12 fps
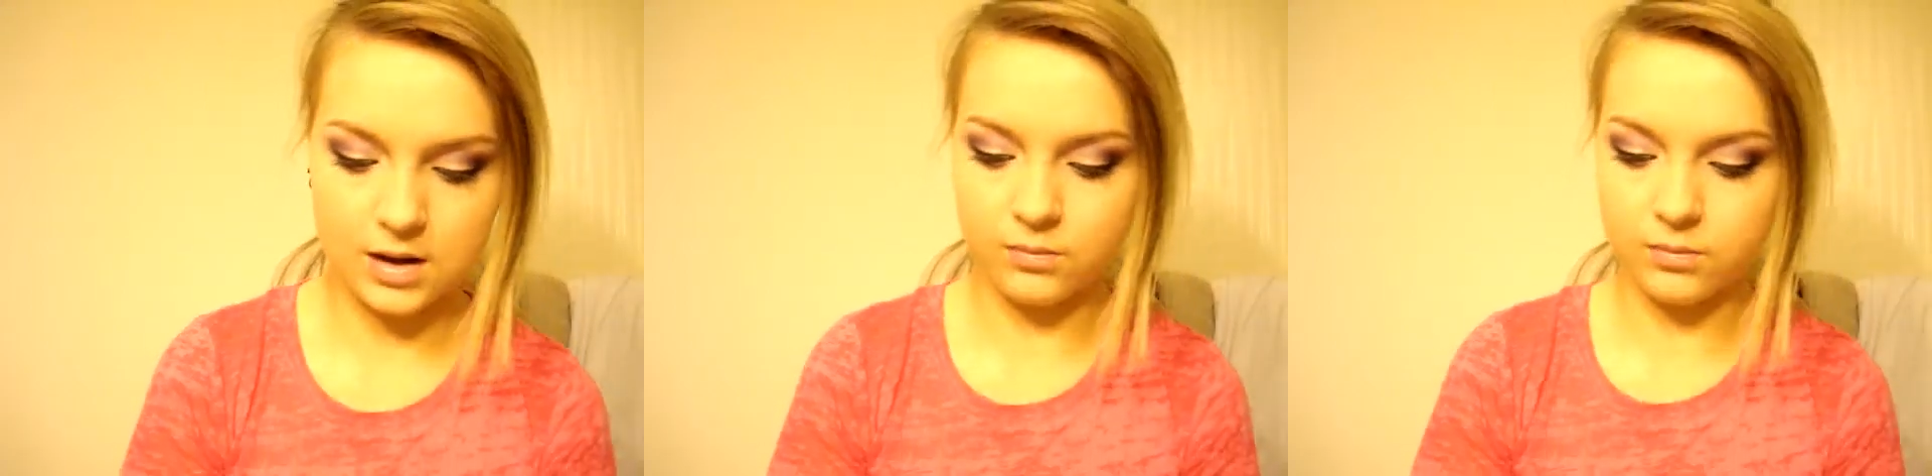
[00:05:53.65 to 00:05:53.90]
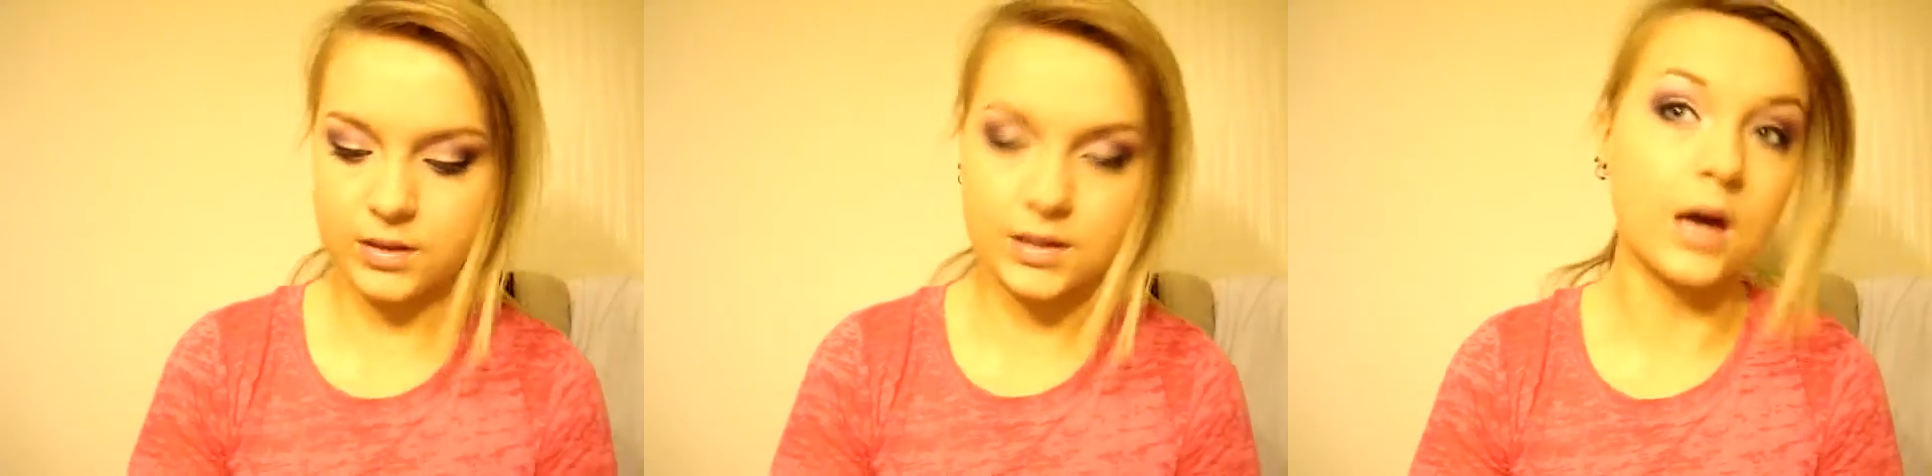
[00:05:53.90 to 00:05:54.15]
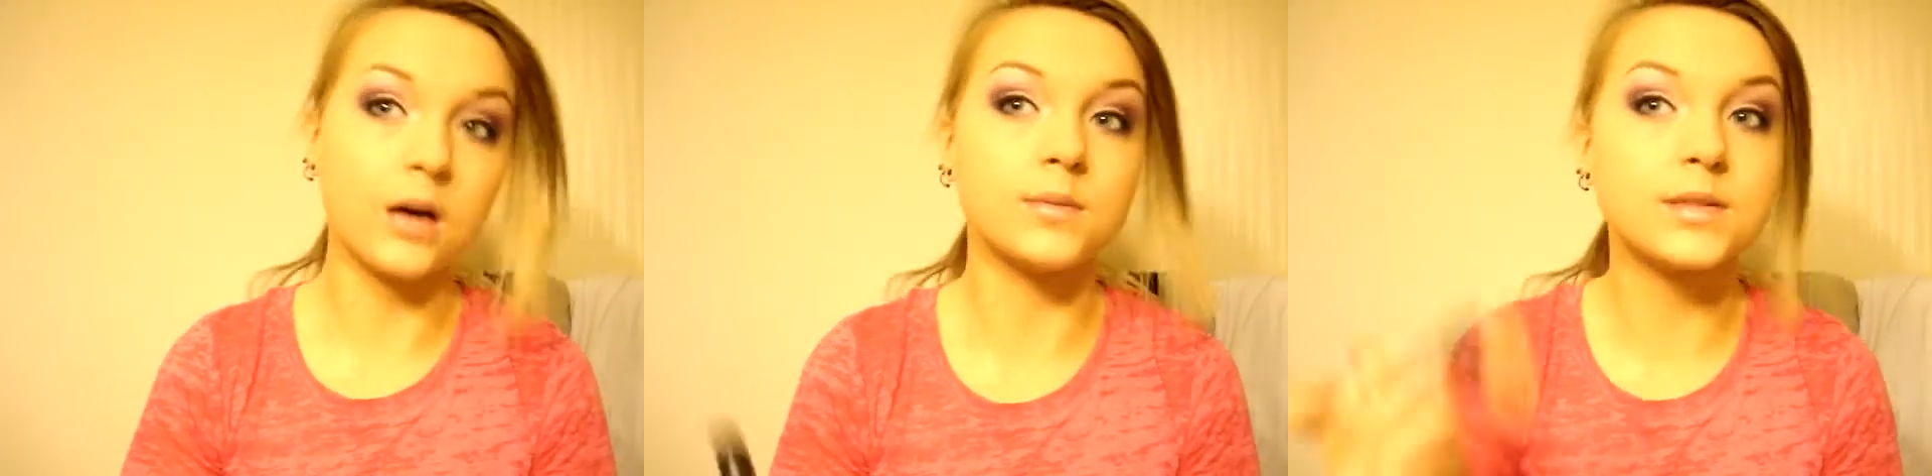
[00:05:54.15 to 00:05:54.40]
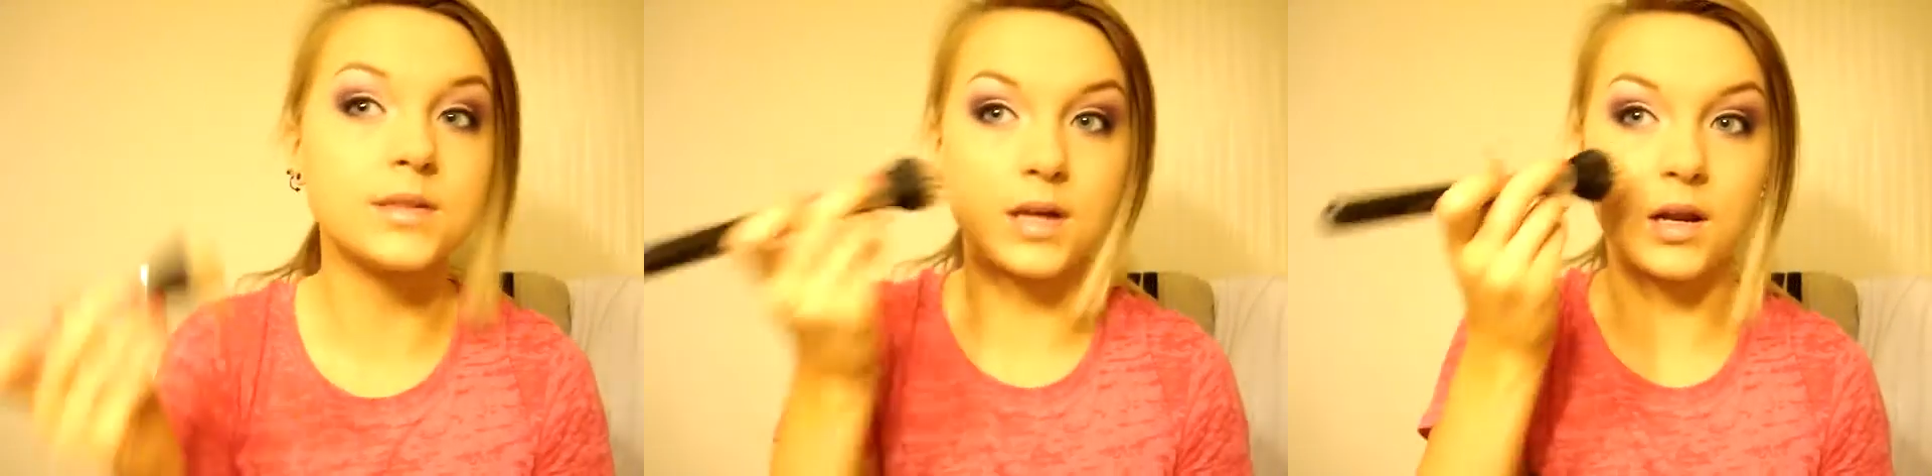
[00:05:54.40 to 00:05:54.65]
and it really
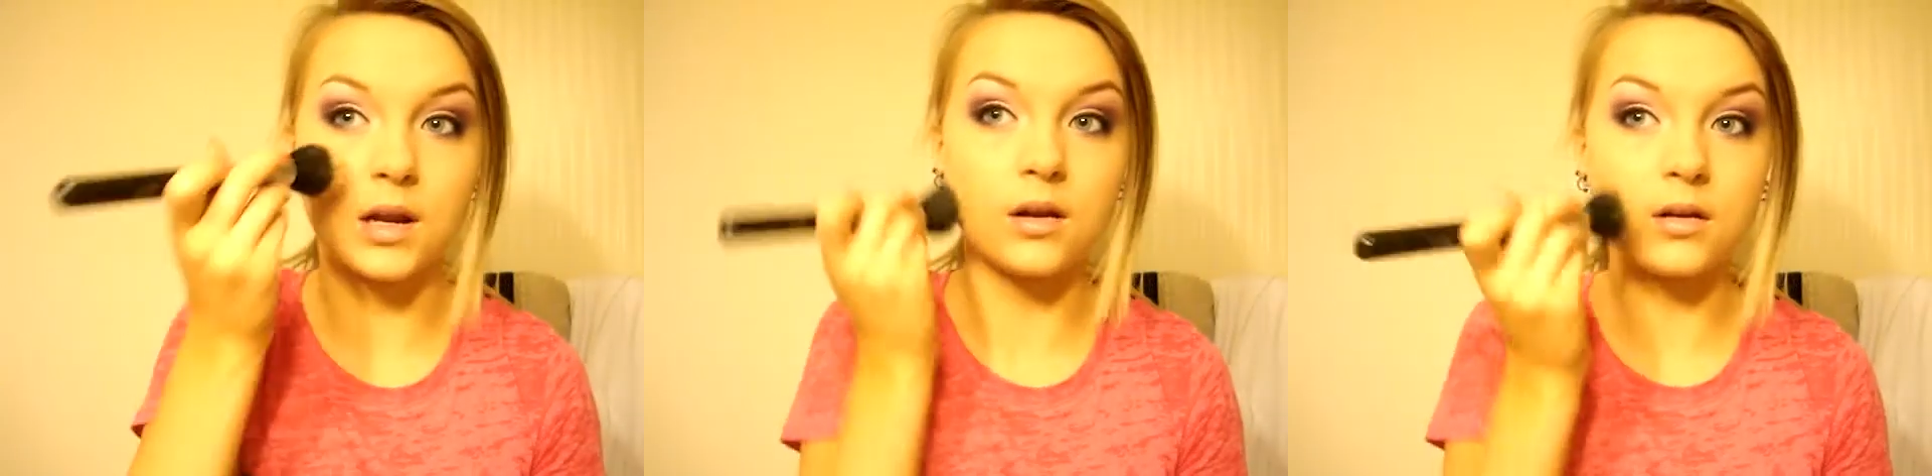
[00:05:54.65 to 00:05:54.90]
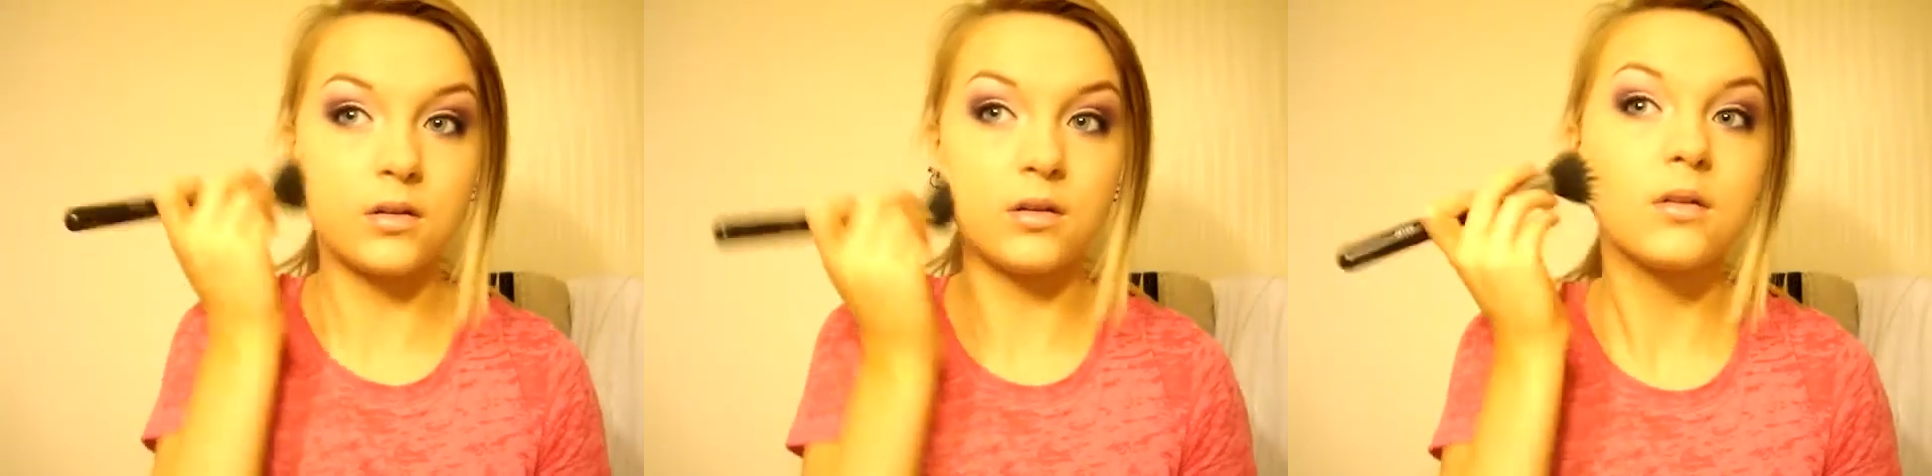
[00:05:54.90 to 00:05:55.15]
helps set it.